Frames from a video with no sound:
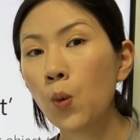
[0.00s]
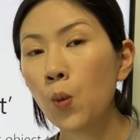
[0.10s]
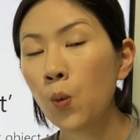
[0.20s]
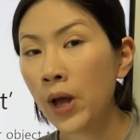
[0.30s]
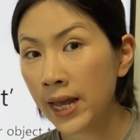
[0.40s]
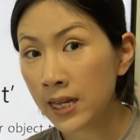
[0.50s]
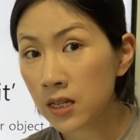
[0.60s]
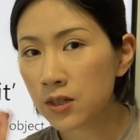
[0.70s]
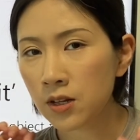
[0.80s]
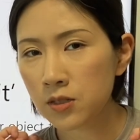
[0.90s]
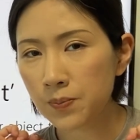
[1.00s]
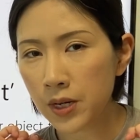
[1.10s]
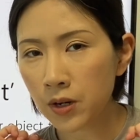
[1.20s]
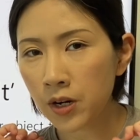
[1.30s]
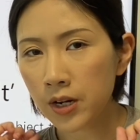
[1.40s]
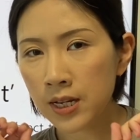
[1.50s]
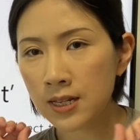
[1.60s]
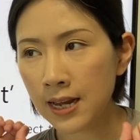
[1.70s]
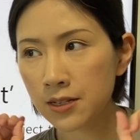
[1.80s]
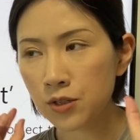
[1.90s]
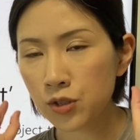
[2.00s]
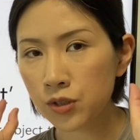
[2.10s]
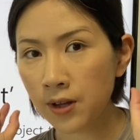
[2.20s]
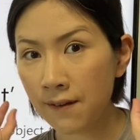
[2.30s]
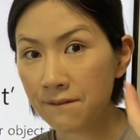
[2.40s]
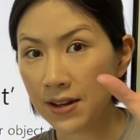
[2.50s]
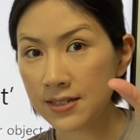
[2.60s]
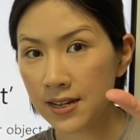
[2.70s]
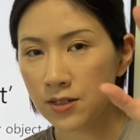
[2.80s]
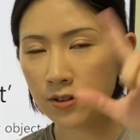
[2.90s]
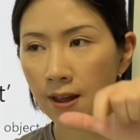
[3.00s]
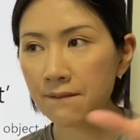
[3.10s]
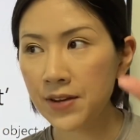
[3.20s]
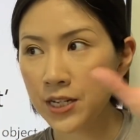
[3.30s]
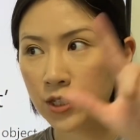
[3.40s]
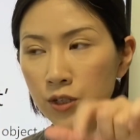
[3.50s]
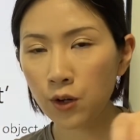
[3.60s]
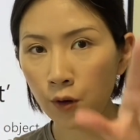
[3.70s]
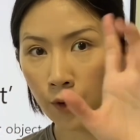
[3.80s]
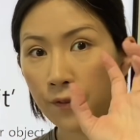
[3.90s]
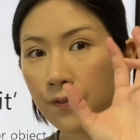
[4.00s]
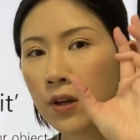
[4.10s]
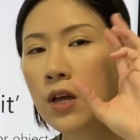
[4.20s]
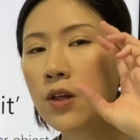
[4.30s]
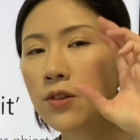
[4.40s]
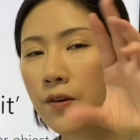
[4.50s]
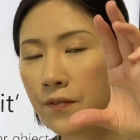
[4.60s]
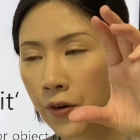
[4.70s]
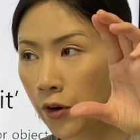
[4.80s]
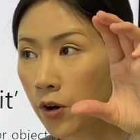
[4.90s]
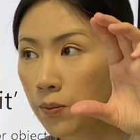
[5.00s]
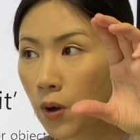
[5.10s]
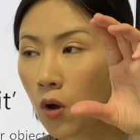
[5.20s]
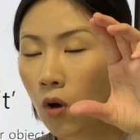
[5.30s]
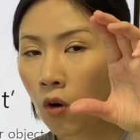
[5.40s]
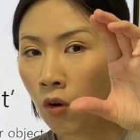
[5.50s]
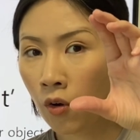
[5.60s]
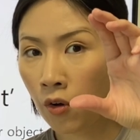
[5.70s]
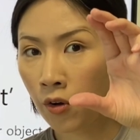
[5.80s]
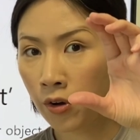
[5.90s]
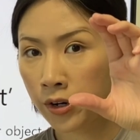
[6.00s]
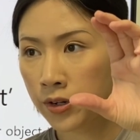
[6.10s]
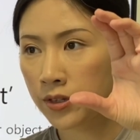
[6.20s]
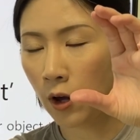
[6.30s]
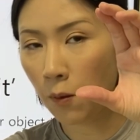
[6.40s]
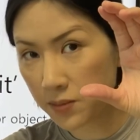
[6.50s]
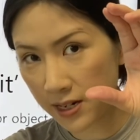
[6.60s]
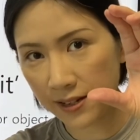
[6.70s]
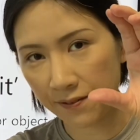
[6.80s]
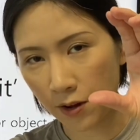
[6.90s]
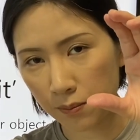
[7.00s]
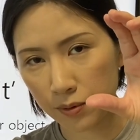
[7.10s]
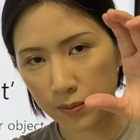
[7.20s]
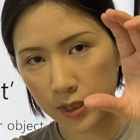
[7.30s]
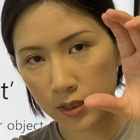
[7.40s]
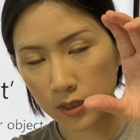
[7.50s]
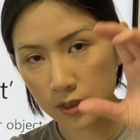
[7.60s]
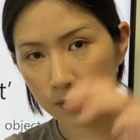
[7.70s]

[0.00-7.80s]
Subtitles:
when the speaker intends to emphasize the definition of the verb or the objective complement.